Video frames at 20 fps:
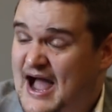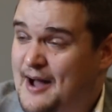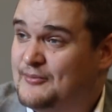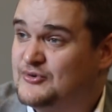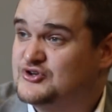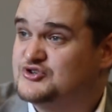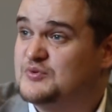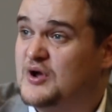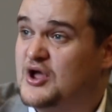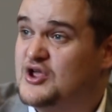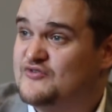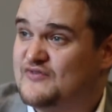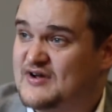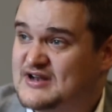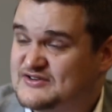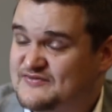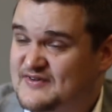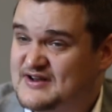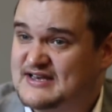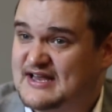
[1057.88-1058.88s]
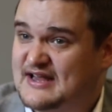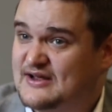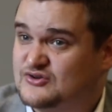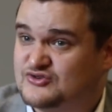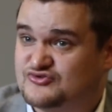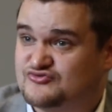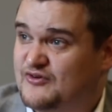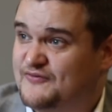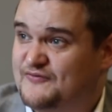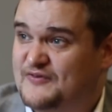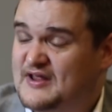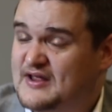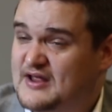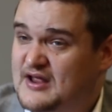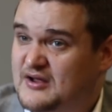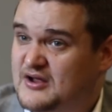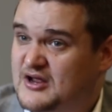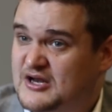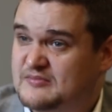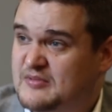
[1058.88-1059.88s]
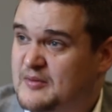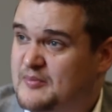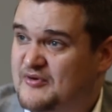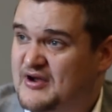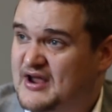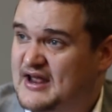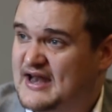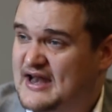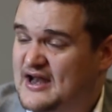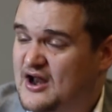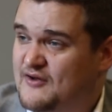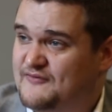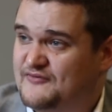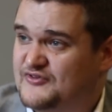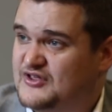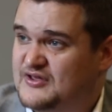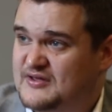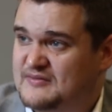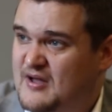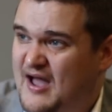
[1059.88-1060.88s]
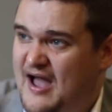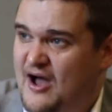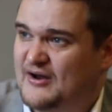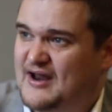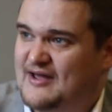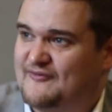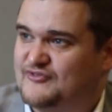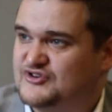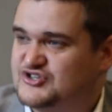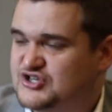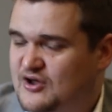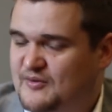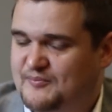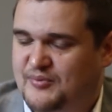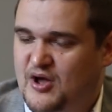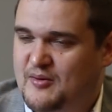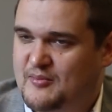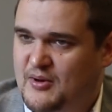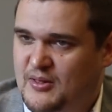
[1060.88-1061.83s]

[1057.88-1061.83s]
How much are your rent-to-rent deals roughly going to be bringing in over the on average per